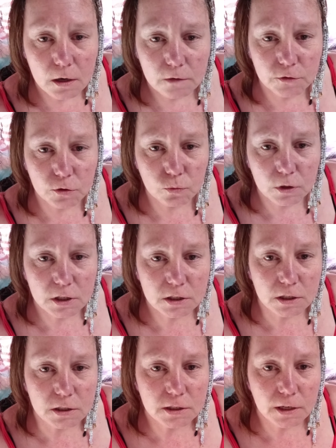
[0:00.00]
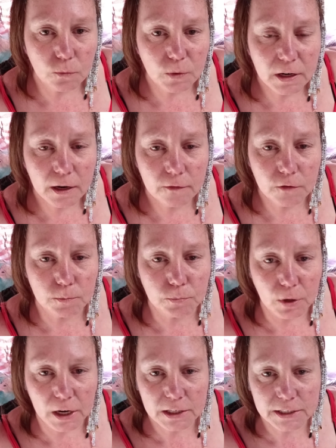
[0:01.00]
one of the reasons that we have a
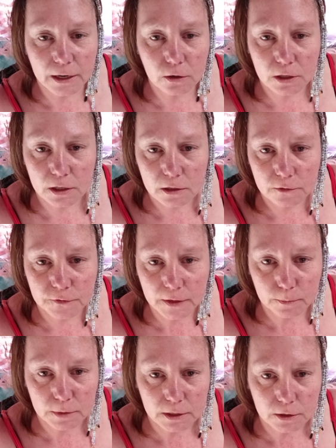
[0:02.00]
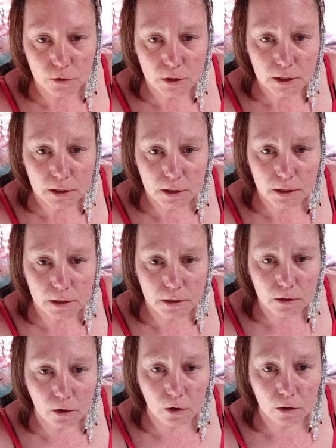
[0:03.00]
breakdown in the family unit
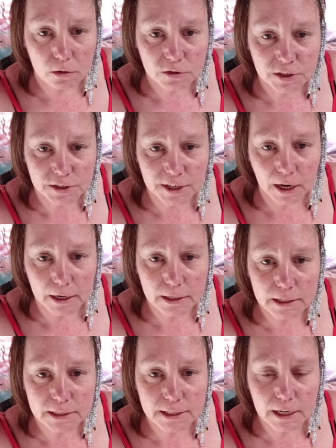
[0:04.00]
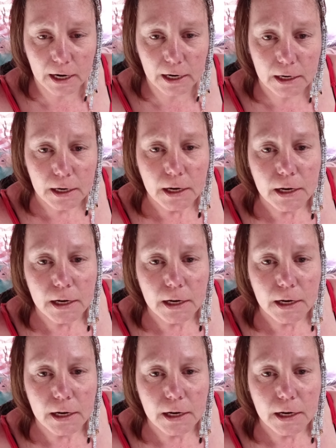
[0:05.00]
in our society today